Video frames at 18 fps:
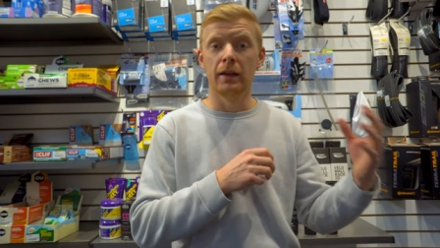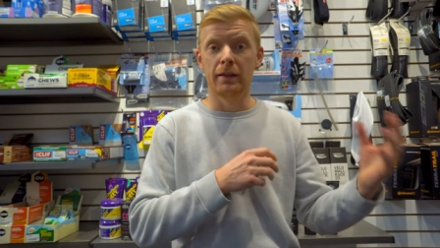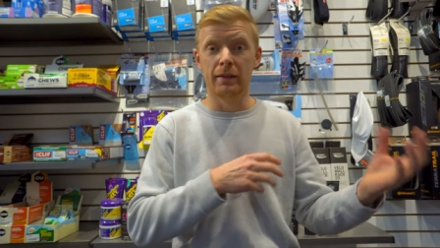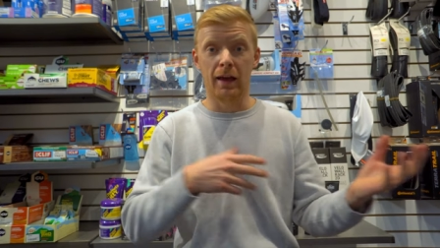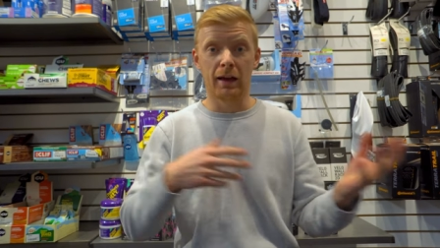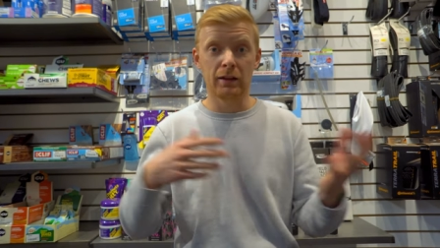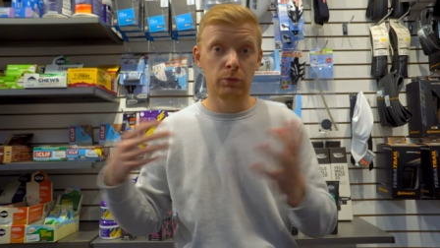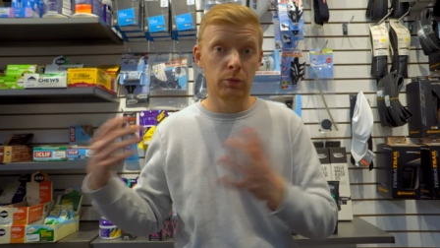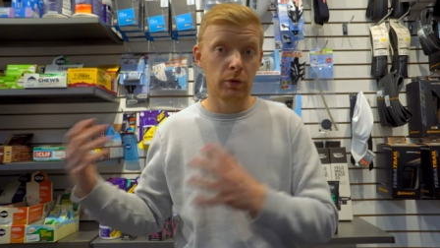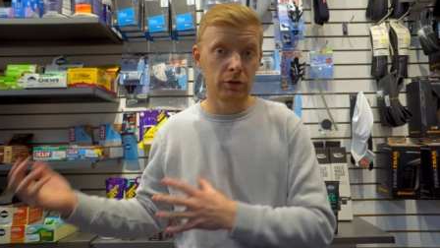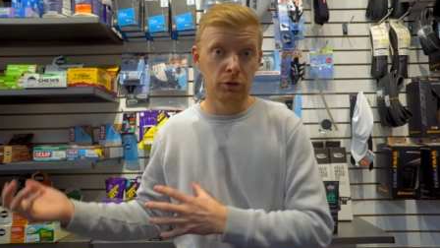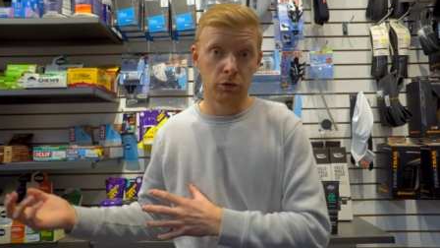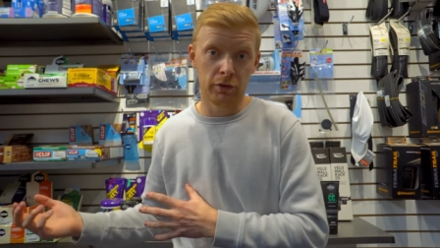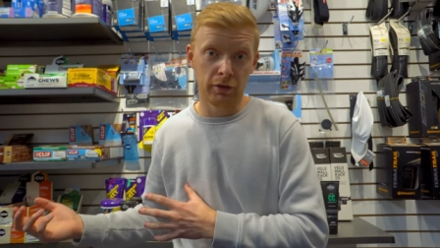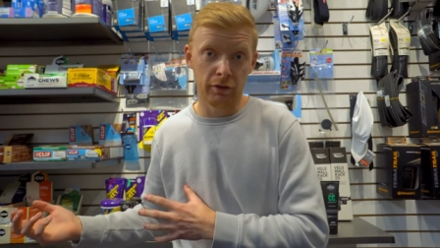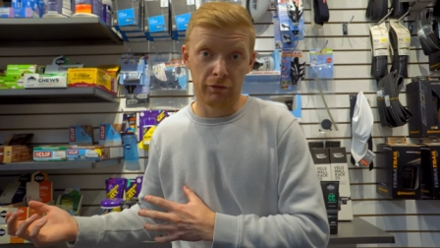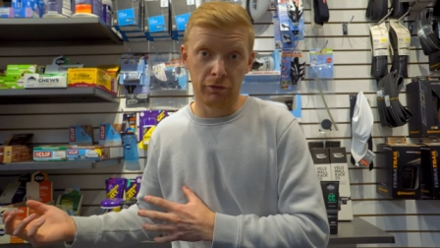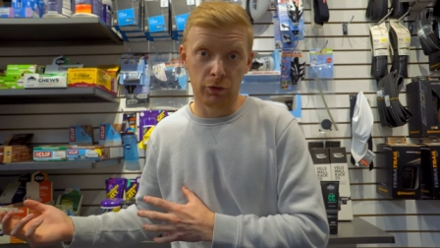And that's whether
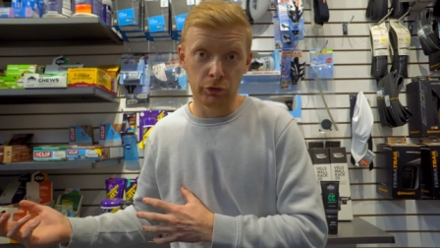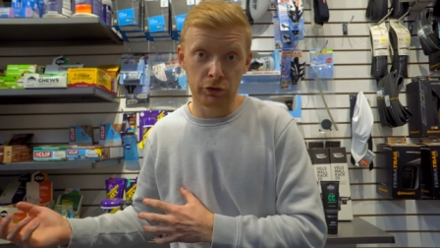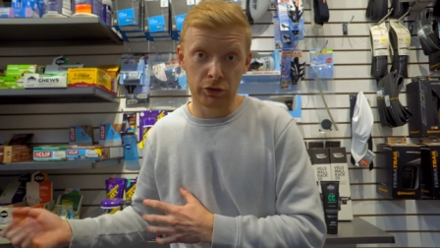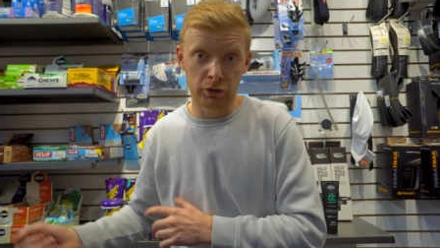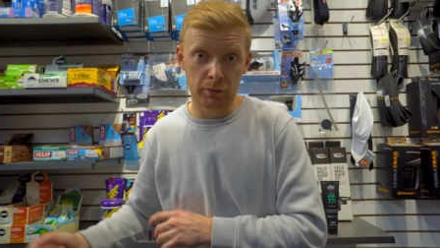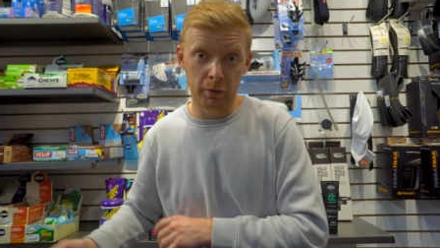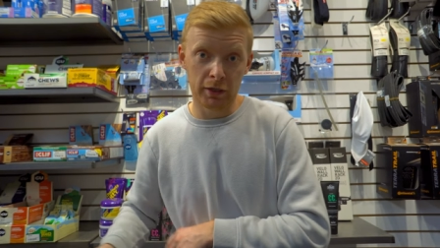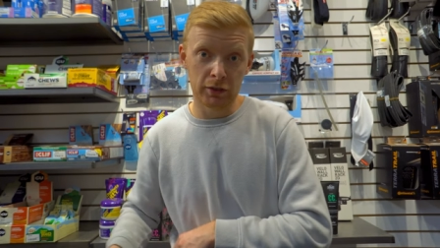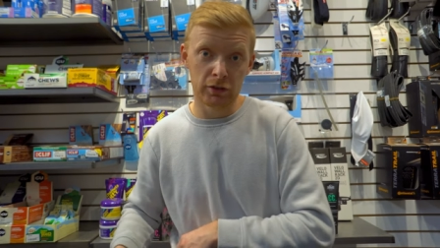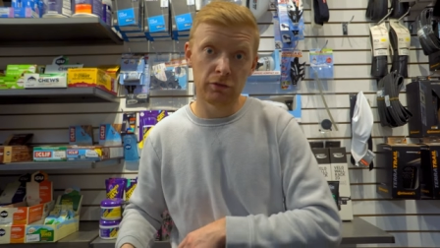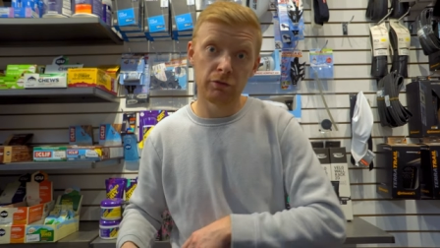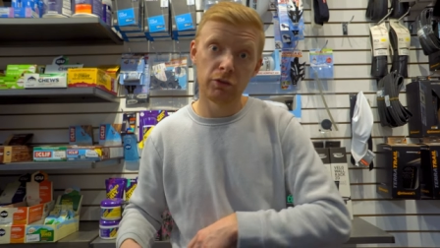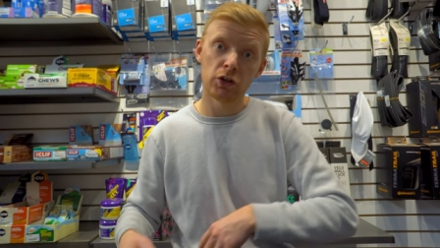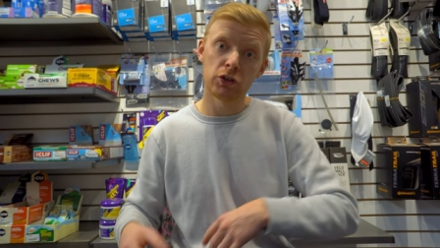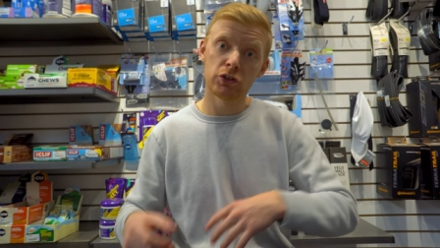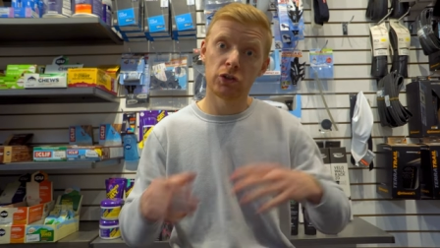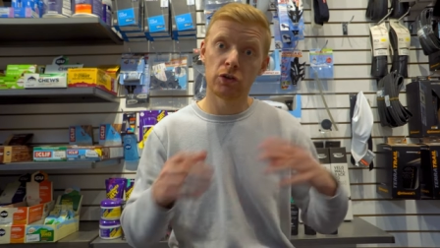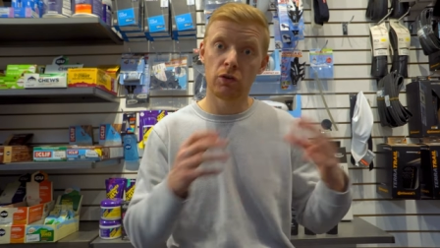you're in the full suspension
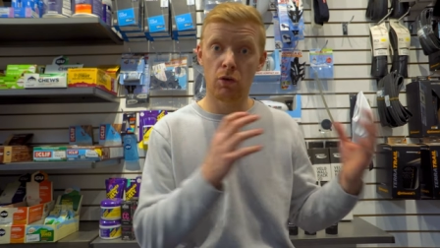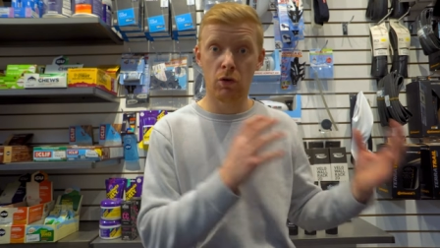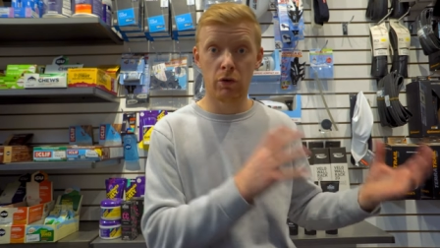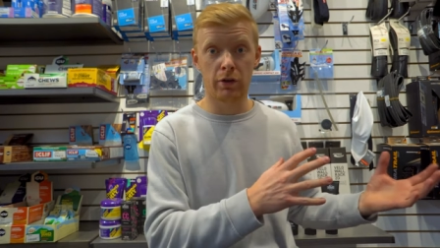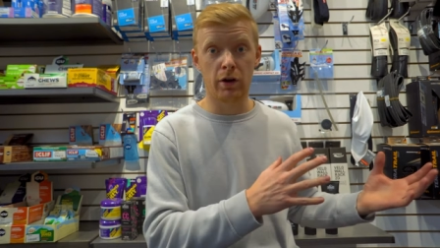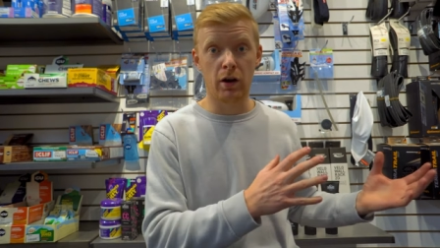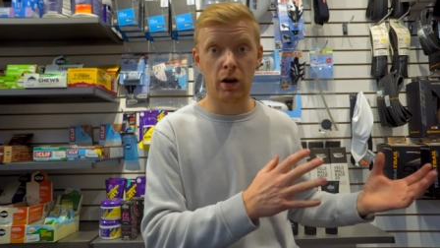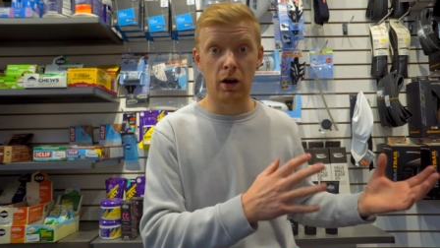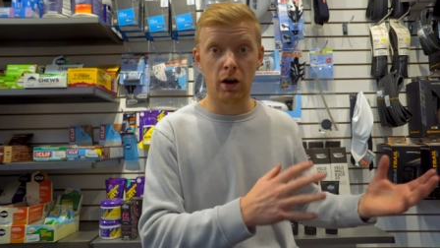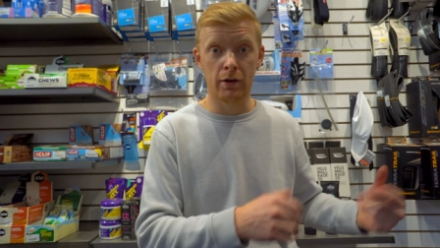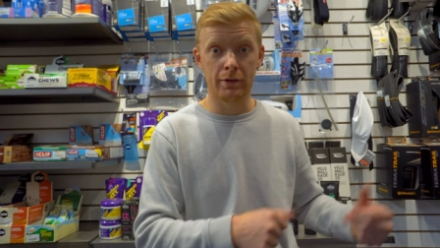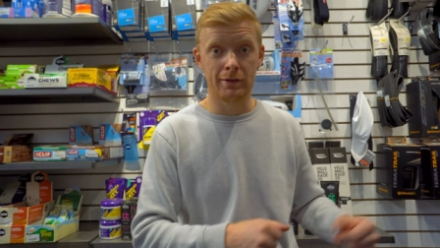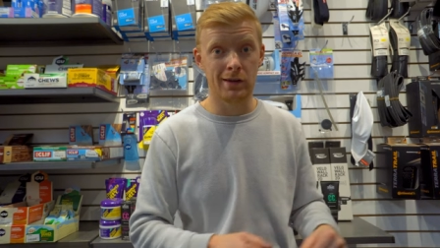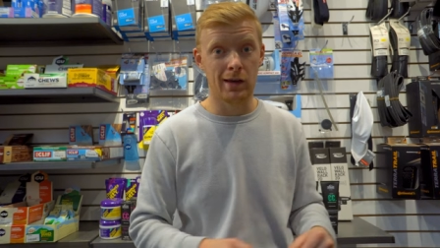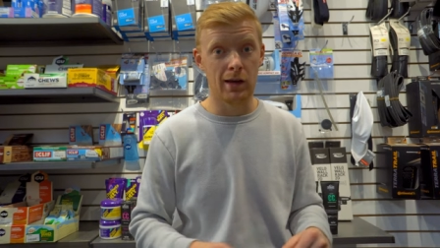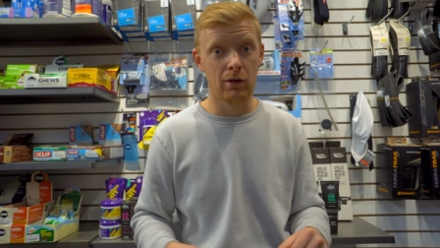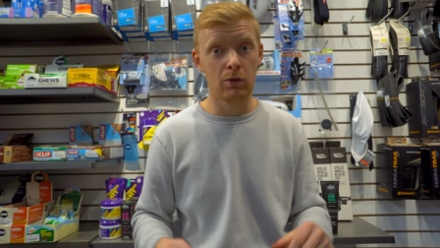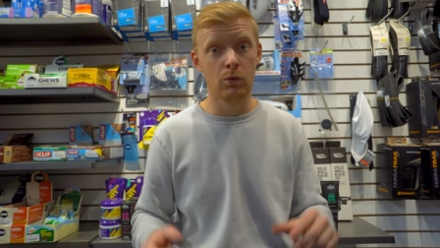version or the
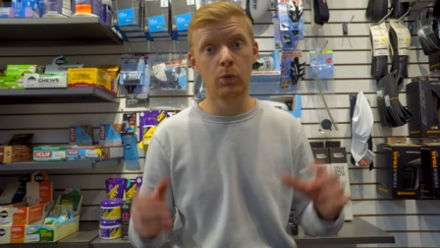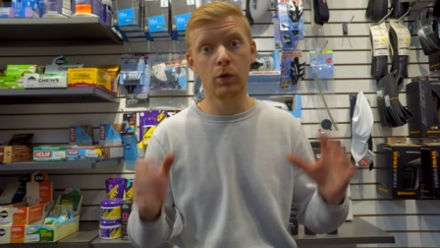hardtail.